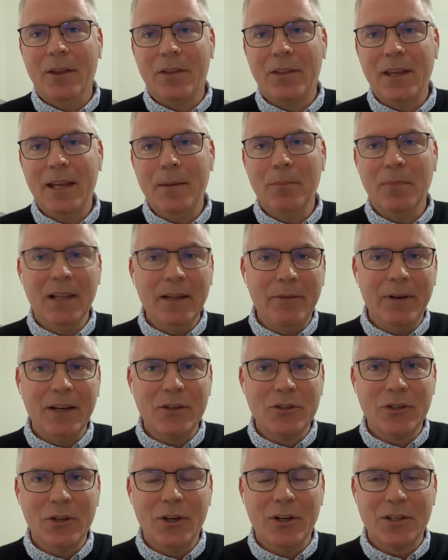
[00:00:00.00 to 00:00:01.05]
theme Living
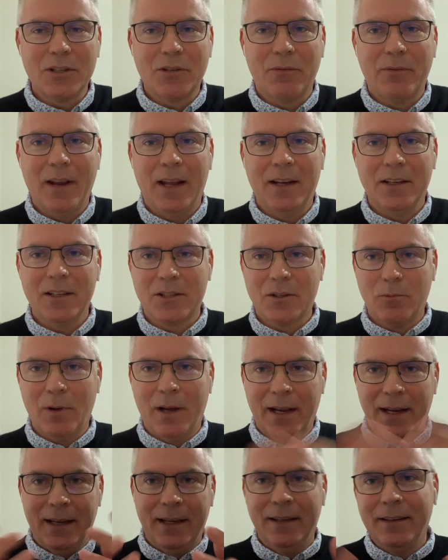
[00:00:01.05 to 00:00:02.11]
Church found its
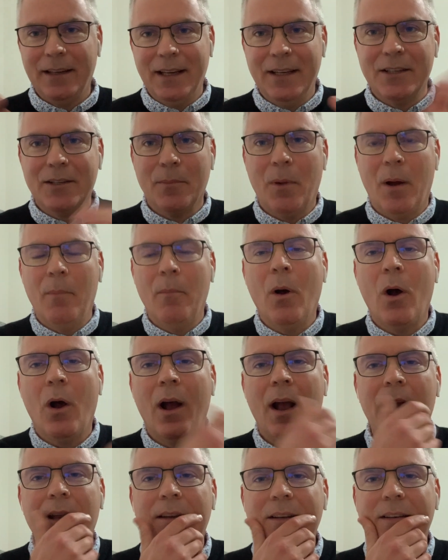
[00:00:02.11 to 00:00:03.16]
way into my
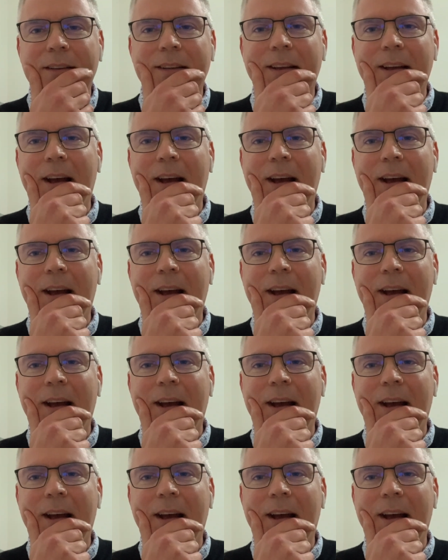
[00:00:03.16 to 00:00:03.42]
mind